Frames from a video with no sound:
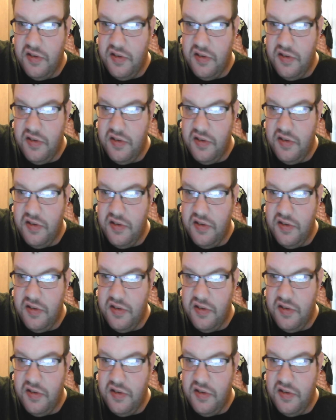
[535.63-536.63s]

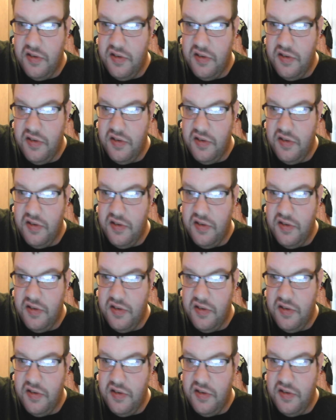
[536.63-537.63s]

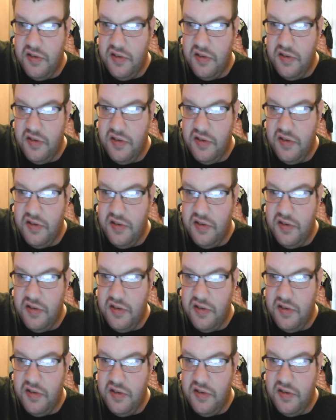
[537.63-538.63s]

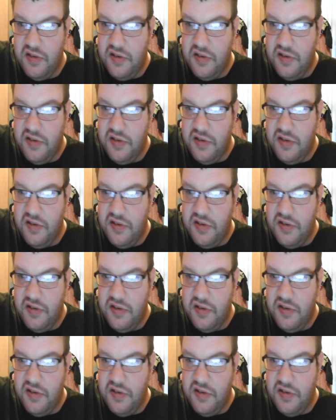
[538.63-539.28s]
(no one is talking)